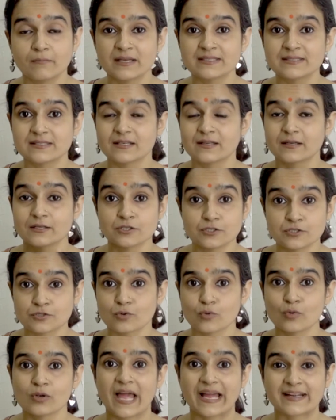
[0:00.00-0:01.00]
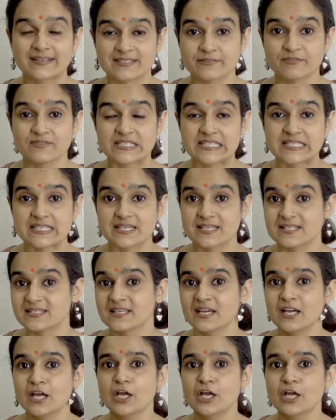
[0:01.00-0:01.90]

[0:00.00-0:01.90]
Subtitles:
muscle control activities.